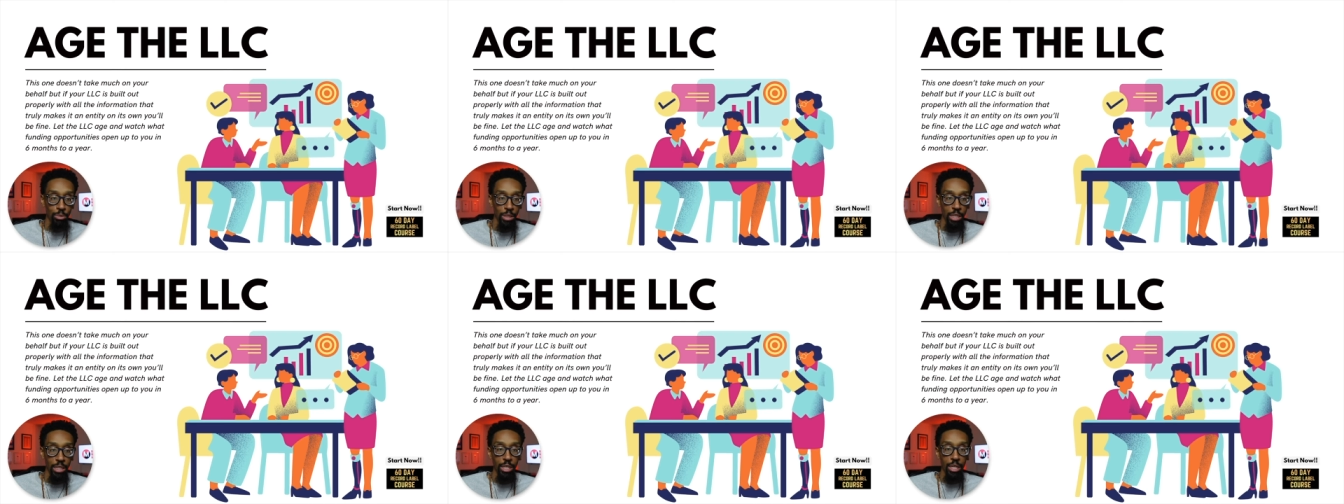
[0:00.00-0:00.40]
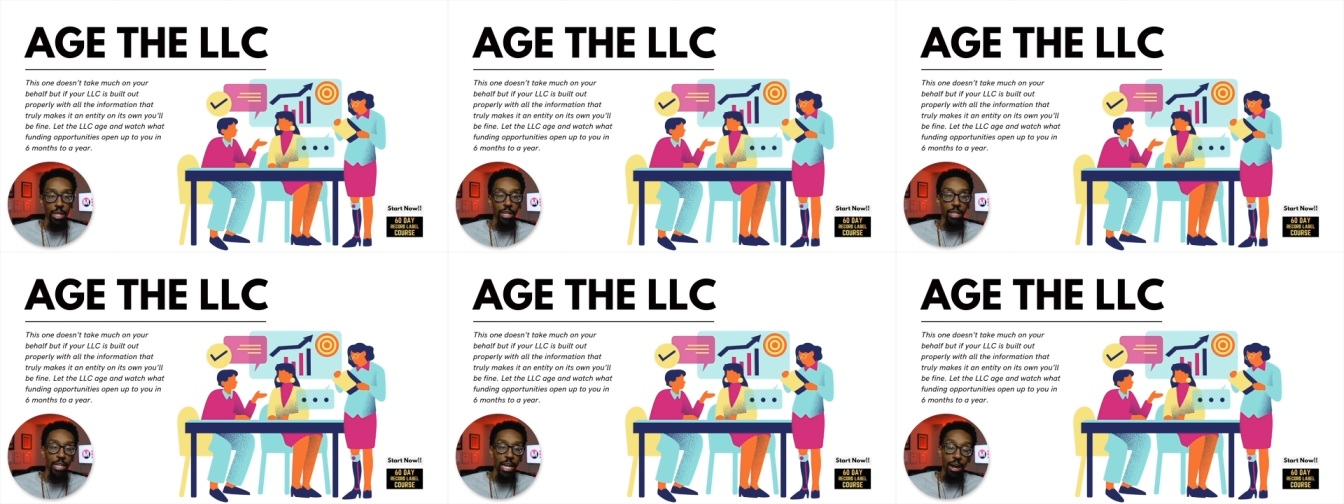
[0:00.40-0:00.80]
with it
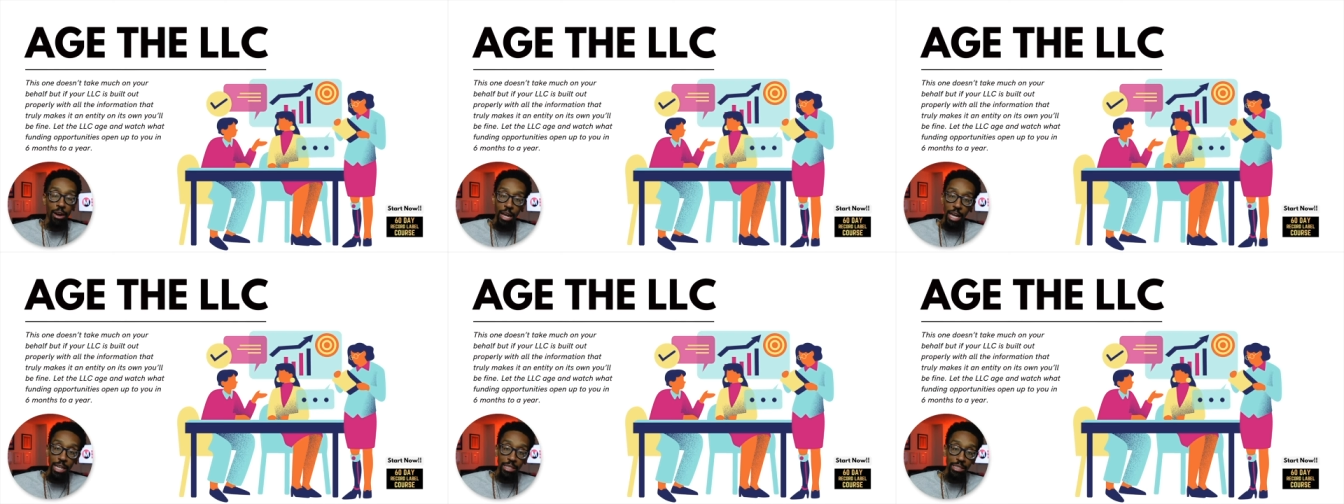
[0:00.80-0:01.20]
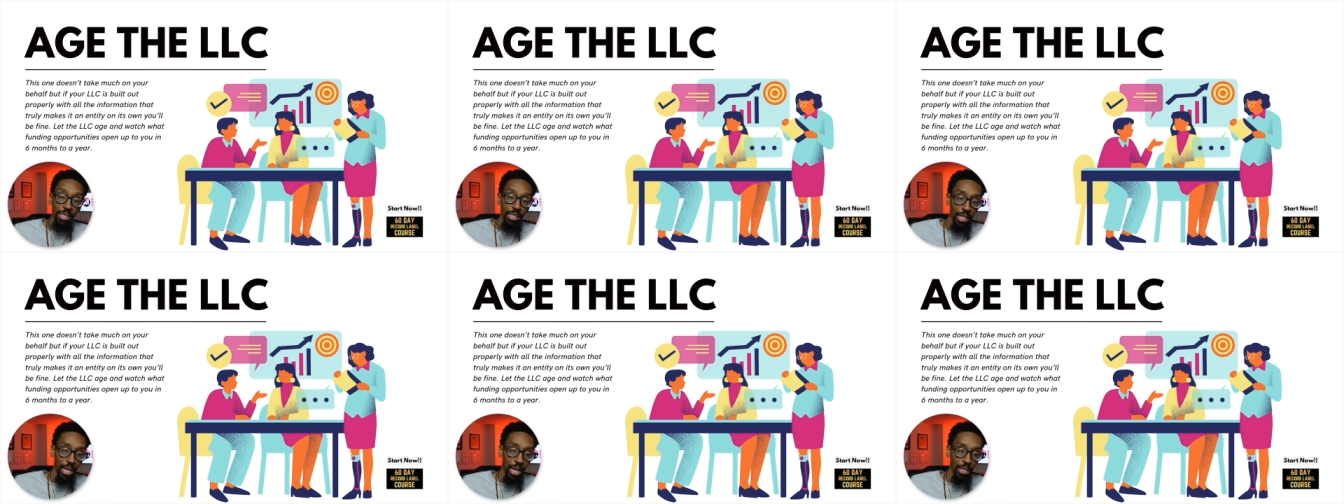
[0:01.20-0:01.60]
now
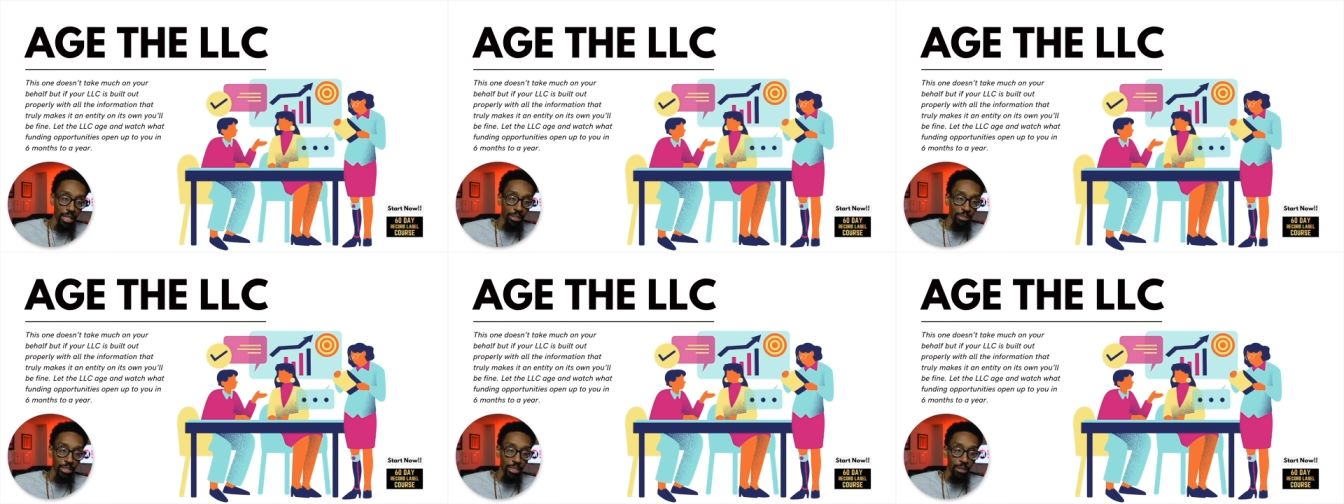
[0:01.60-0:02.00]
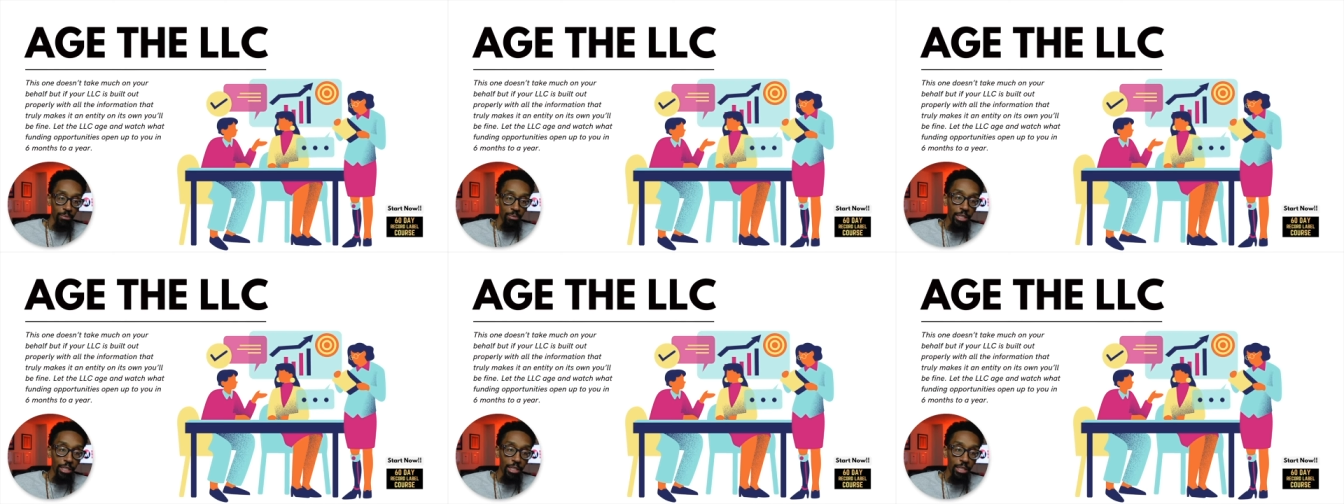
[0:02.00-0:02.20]
aging the llc